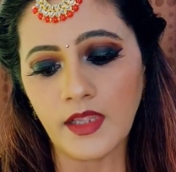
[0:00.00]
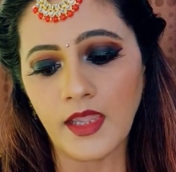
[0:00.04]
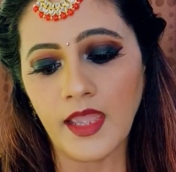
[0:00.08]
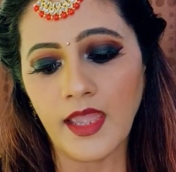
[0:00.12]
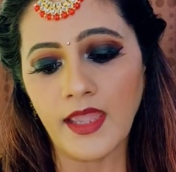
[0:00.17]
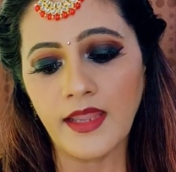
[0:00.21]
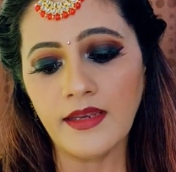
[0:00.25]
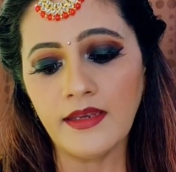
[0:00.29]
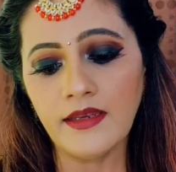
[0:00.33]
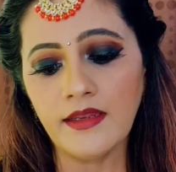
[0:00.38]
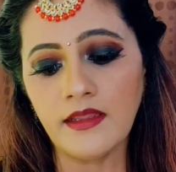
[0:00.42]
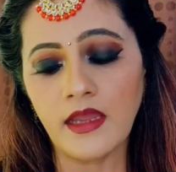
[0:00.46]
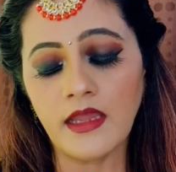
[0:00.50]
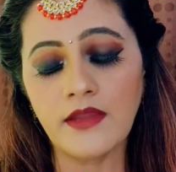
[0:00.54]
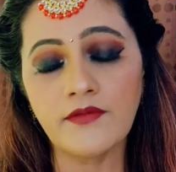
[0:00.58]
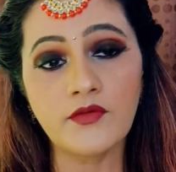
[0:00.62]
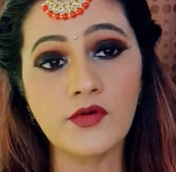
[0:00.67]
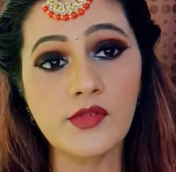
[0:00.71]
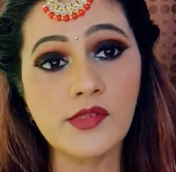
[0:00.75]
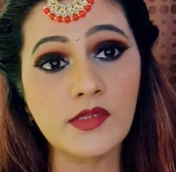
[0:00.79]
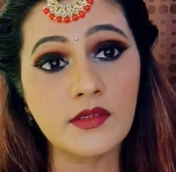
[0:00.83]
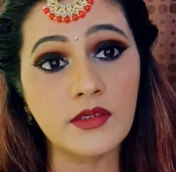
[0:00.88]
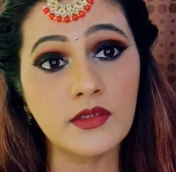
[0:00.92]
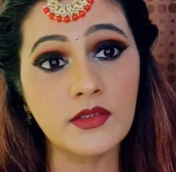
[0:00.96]
and I've
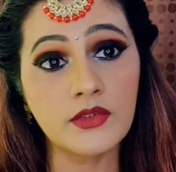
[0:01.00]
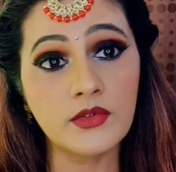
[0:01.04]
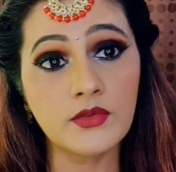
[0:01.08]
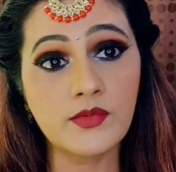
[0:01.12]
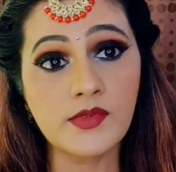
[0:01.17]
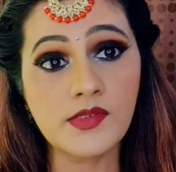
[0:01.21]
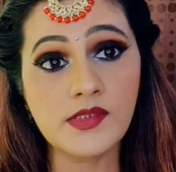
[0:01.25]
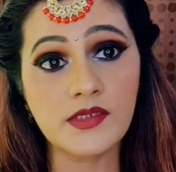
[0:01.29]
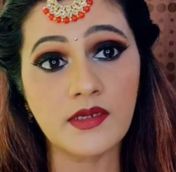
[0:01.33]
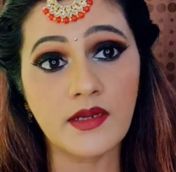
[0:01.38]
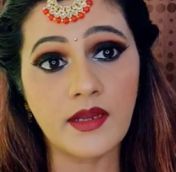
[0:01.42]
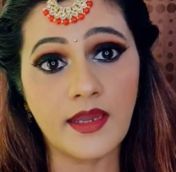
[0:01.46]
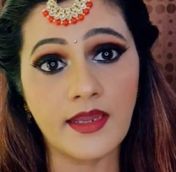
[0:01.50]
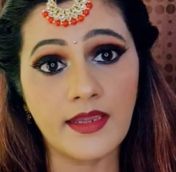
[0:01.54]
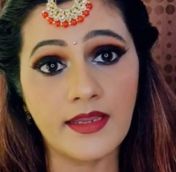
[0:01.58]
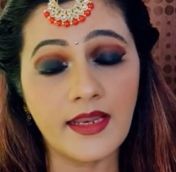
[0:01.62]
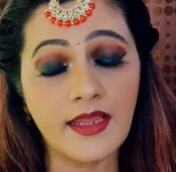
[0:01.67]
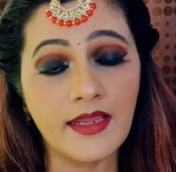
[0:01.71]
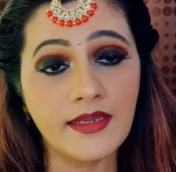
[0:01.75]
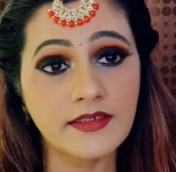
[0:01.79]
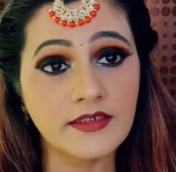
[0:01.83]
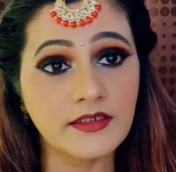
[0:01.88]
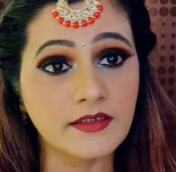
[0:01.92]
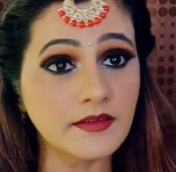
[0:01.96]
also used a
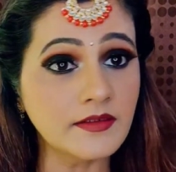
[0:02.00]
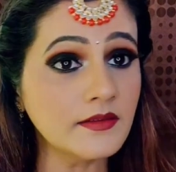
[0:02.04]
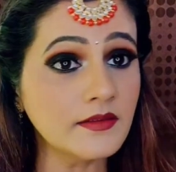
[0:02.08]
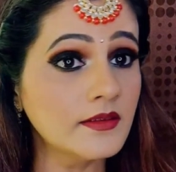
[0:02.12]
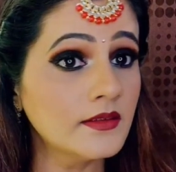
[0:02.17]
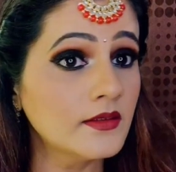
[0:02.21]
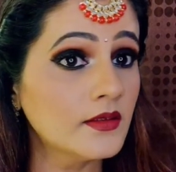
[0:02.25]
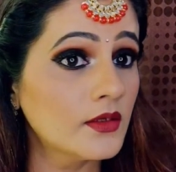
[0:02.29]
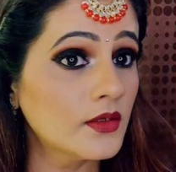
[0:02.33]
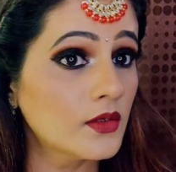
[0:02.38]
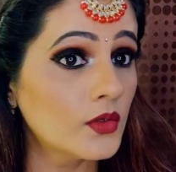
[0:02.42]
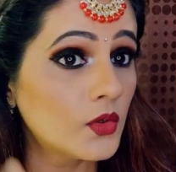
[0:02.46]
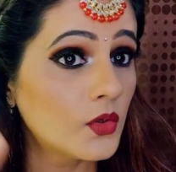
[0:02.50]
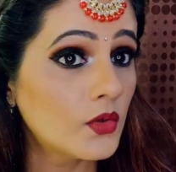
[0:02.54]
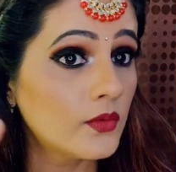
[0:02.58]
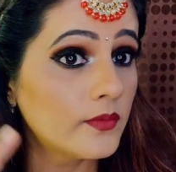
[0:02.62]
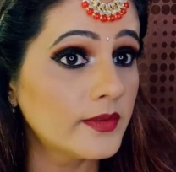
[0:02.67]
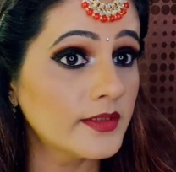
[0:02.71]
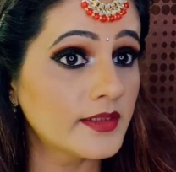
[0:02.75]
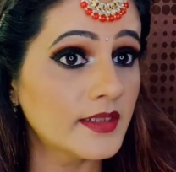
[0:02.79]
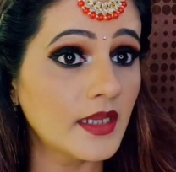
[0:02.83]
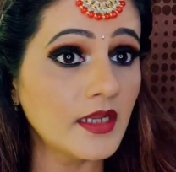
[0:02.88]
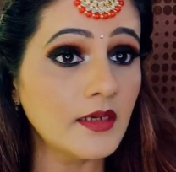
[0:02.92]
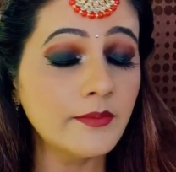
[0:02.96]
highlighter
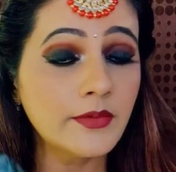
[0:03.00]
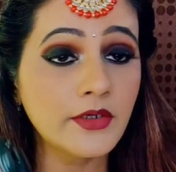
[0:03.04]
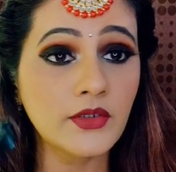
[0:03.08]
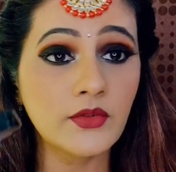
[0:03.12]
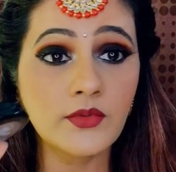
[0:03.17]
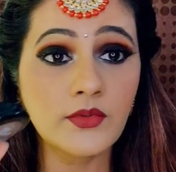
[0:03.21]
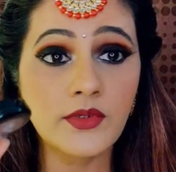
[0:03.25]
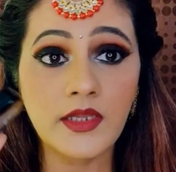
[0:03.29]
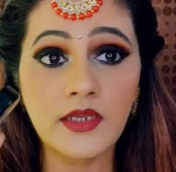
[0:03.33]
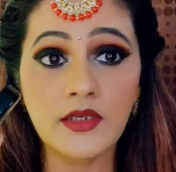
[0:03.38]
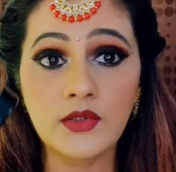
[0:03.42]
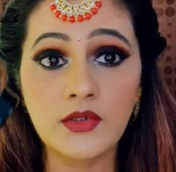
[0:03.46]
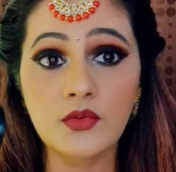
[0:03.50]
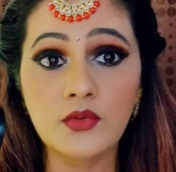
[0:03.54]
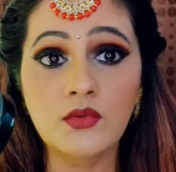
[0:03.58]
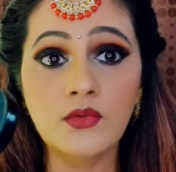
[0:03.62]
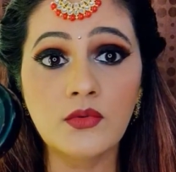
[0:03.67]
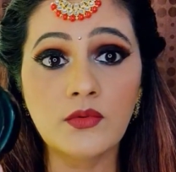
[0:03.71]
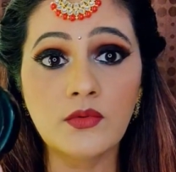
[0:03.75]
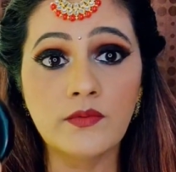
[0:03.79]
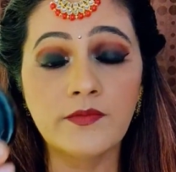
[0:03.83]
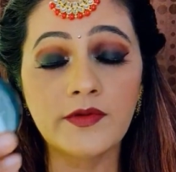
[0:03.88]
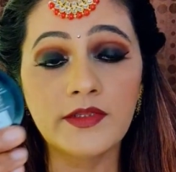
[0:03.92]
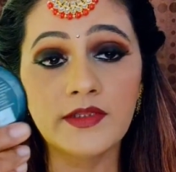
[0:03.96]
over that, but you can do
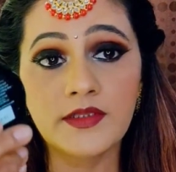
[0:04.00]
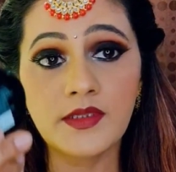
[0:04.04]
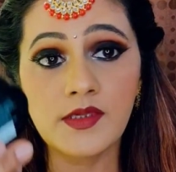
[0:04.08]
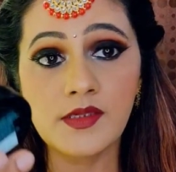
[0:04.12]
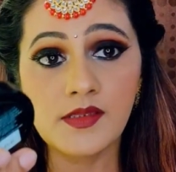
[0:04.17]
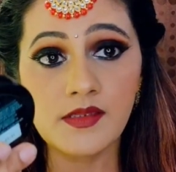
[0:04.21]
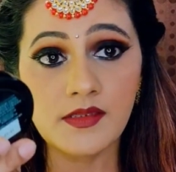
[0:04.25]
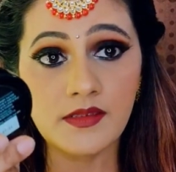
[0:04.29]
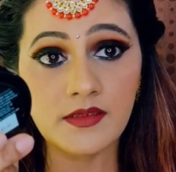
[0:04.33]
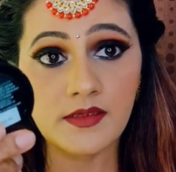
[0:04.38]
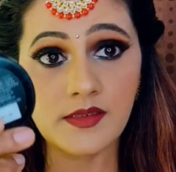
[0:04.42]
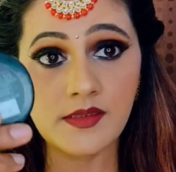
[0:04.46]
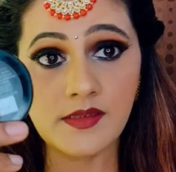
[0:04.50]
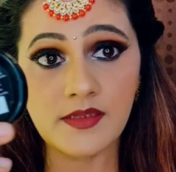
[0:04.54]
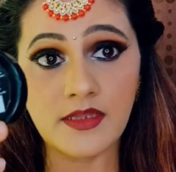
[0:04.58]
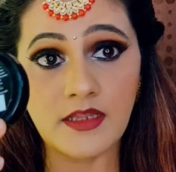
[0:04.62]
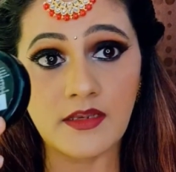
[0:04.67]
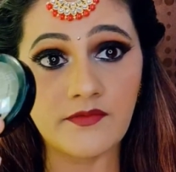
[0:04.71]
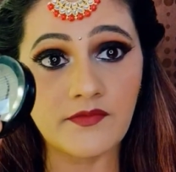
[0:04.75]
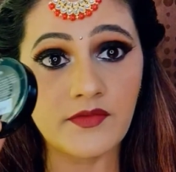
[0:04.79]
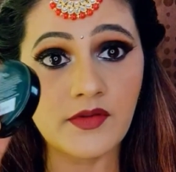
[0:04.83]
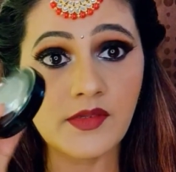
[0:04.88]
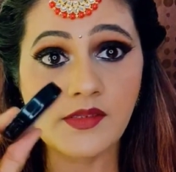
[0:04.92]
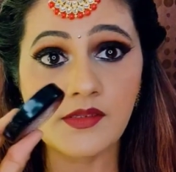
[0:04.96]
with this
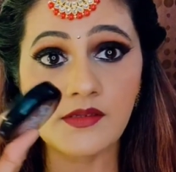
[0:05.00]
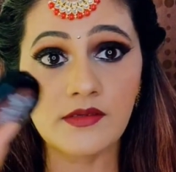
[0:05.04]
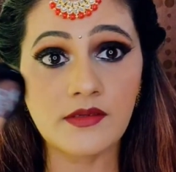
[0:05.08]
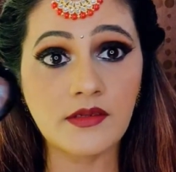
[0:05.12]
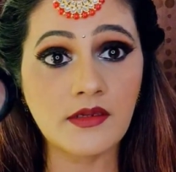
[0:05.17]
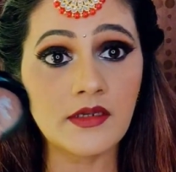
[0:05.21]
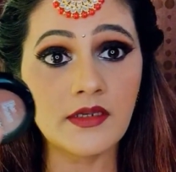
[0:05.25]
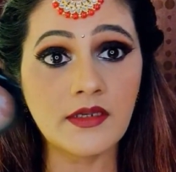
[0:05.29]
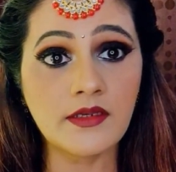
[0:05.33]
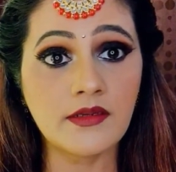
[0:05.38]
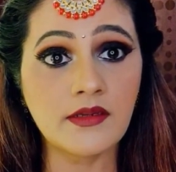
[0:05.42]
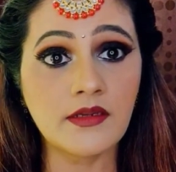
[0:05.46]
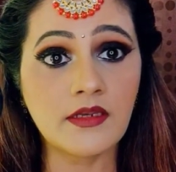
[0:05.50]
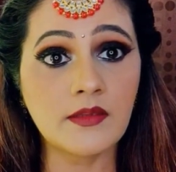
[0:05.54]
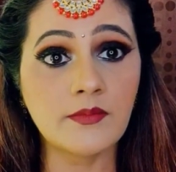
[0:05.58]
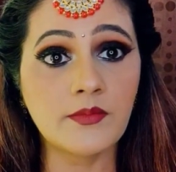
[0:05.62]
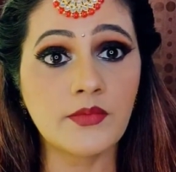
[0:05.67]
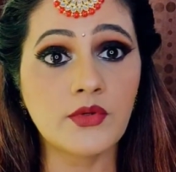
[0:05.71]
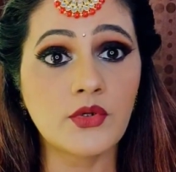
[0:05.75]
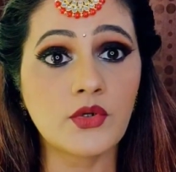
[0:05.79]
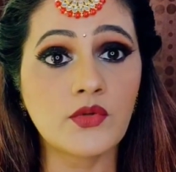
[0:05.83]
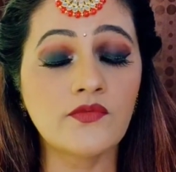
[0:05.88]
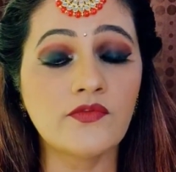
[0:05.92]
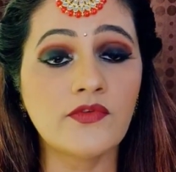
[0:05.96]
itself. It's really
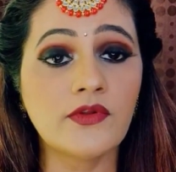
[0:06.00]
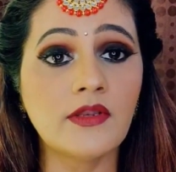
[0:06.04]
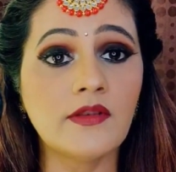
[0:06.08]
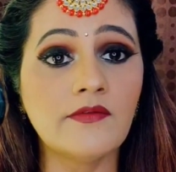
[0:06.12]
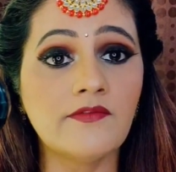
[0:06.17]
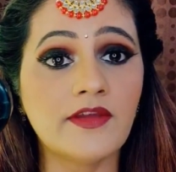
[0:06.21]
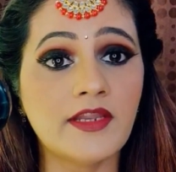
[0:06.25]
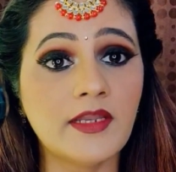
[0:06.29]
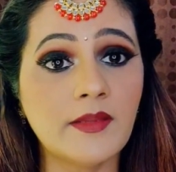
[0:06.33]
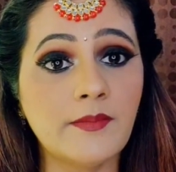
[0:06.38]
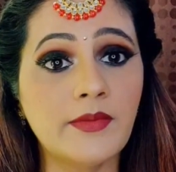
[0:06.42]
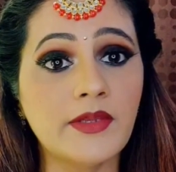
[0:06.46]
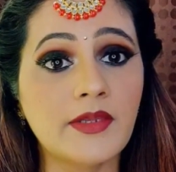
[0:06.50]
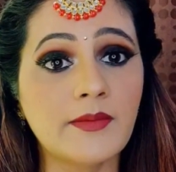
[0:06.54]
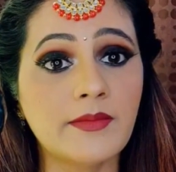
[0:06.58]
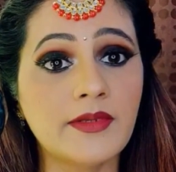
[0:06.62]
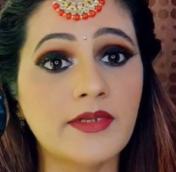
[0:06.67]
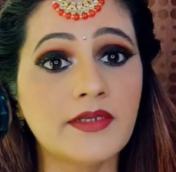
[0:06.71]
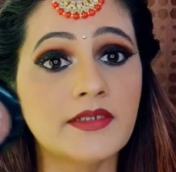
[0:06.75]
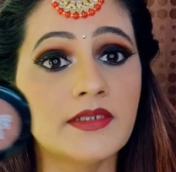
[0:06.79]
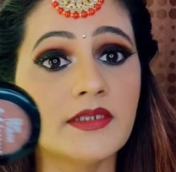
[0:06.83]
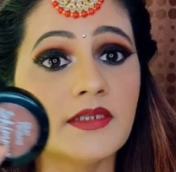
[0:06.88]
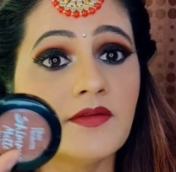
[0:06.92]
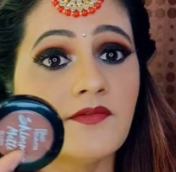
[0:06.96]
beautiful, very
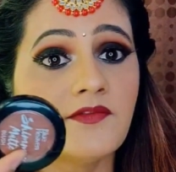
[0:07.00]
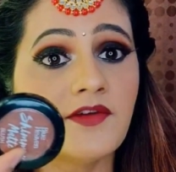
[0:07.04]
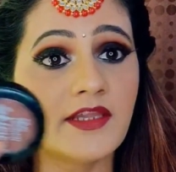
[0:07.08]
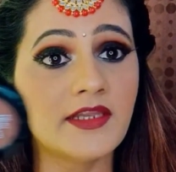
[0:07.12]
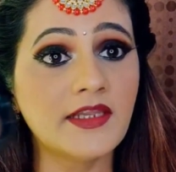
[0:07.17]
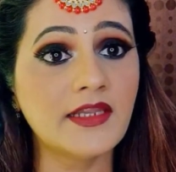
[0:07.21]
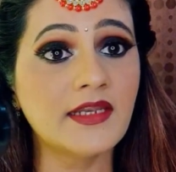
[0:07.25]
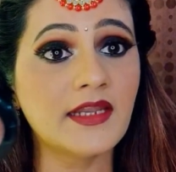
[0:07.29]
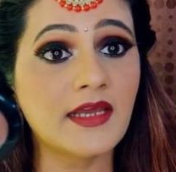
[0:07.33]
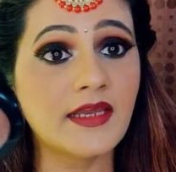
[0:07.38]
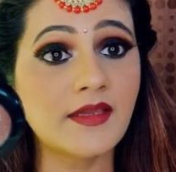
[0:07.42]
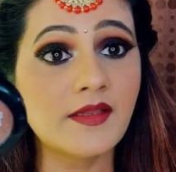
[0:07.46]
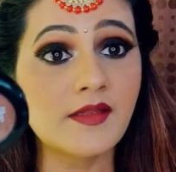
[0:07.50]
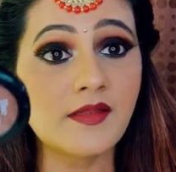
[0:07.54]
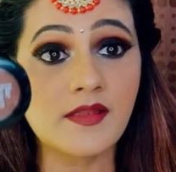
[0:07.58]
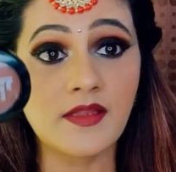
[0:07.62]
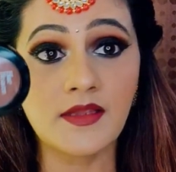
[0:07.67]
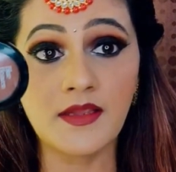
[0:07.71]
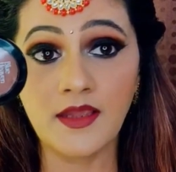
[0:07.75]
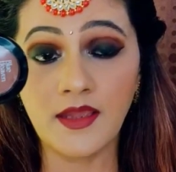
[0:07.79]
pigmented, very nice.